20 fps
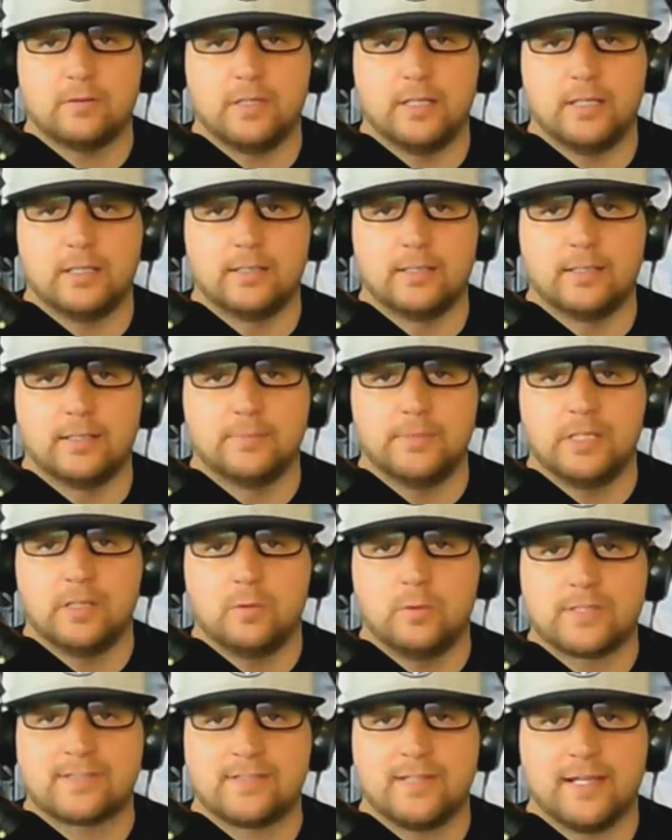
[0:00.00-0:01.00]
and
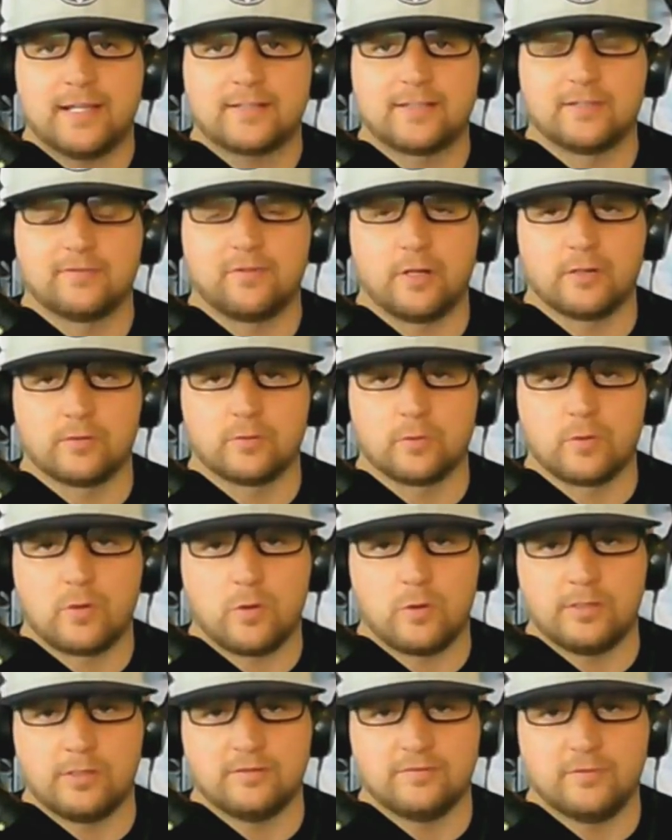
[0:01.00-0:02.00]
what's next as far as
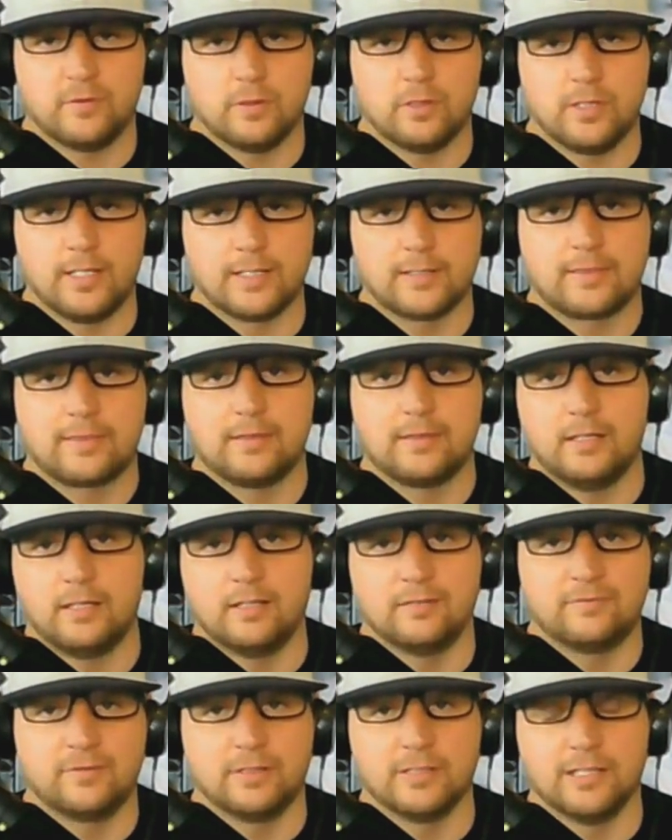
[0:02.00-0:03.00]
recording a full length
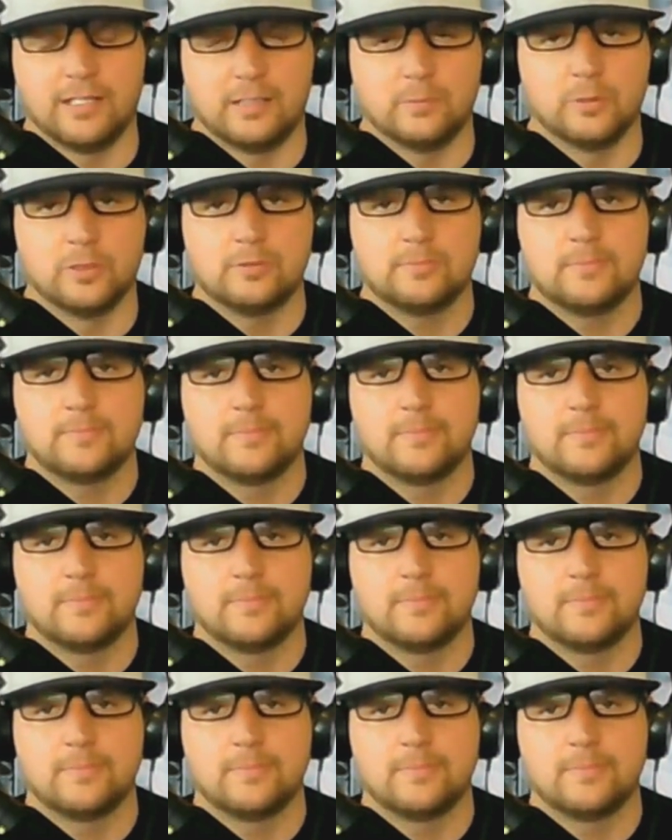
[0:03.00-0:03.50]
for the label?